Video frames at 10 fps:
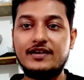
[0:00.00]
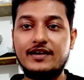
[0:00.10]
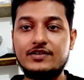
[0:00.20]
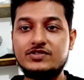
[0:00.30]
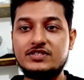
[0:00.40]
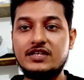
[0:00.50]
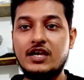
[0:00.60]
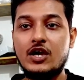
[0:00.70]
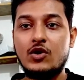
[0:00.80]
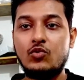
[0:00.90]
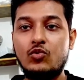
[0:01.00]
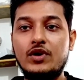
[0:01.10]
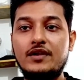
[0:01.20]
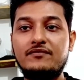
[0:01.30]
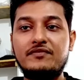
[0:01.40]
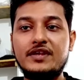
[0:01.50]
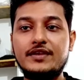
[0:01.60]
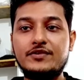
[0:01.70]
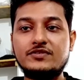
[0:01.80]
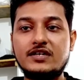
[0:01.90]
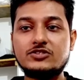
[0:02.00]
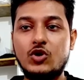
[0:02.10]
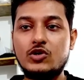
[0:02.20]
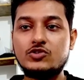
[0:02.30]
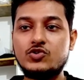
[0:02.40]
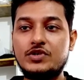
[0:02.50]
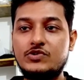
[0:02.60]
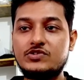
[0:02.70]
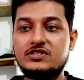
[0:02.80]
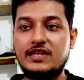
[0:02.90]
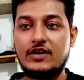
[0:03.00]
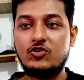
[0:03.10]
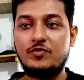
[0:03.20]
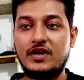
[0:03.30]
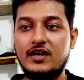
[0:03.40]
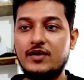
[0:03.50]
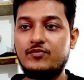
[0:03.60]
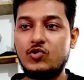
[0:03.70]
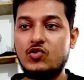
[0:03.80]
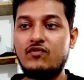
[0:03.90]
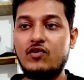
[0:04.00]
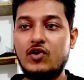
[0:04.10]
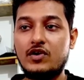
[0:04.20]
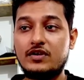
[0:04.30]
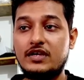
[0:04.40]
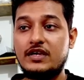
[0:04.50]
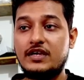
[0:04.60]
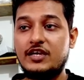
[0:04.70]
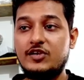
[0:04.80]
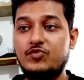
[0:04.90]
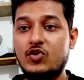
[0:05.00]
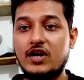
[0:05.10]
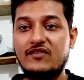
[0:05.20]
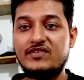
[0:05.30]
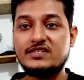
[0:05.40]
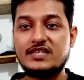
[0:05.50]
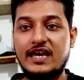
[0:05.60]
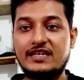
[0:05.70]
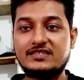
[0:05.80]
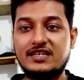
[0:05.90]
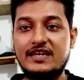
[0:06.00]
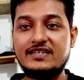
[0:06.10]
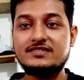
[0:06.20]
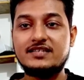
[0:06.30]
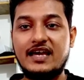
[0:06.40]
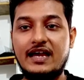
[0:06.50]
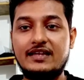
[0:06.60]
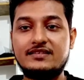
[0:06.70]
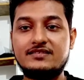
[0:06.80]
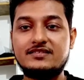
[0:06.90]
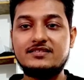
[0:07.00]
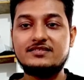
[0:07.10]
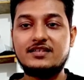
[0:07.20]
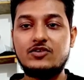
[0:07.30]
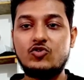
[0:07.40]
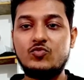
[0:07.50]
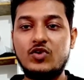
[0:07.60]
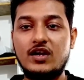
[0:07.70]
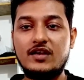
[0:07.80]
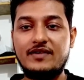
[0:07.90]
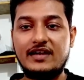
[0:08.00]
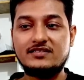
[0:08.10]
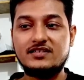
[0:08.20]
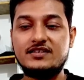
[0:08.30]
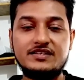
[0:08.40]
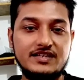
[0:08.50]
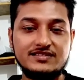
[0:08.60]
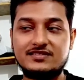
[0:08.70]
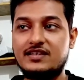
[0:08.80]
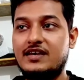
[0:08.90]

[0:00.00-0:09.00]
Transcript: Here you see will free users also use Nano Banana Pro for infographics and slides, and this is the Notebook LLM answer yes.